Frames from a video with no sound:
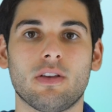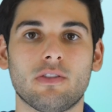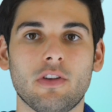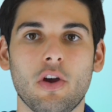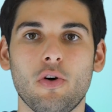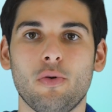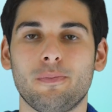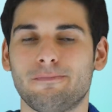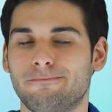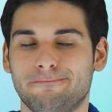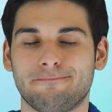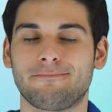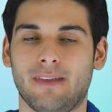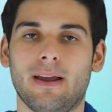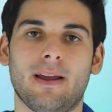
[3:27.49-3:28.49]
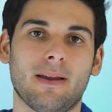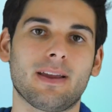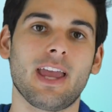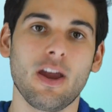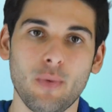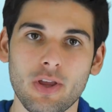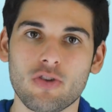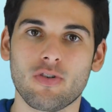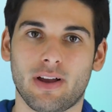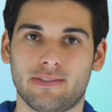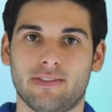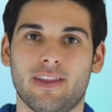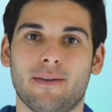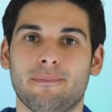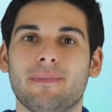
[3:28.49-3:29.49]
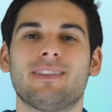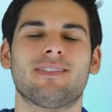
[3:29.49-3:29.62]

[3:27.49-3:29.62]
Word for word: So, can we trust them?